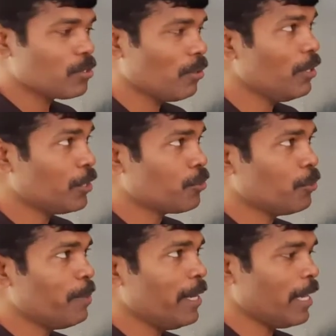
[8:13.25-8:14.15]
So it
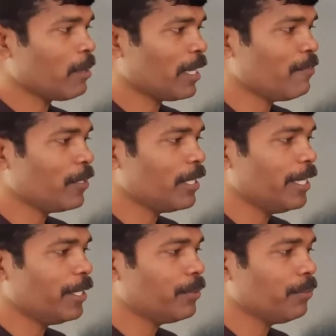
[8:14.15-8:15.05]
should be converted
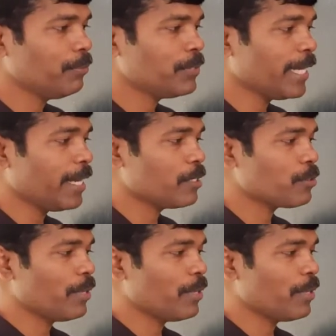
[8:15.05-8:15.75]
into second.